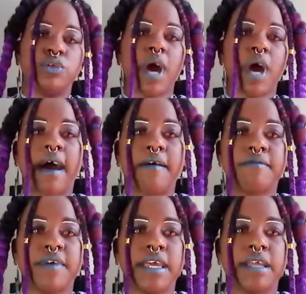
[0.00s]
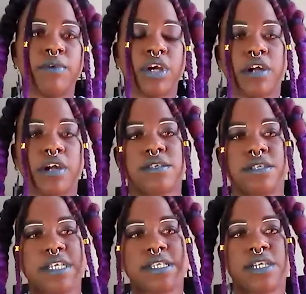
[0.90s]
have in regards to
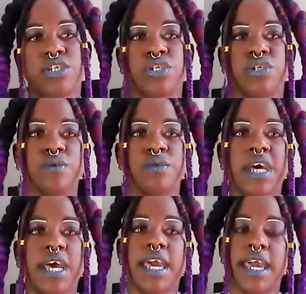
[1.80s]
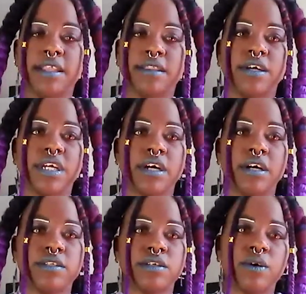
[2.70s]
these issues and their
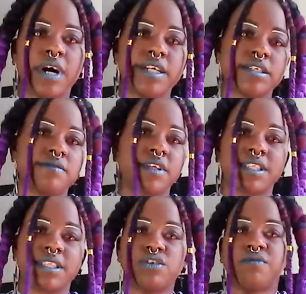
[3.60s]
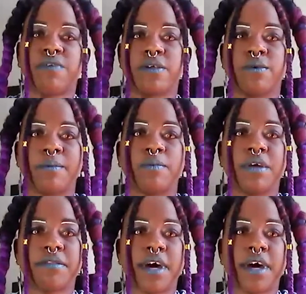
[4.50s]
guilt. So I just feel like they should follow up with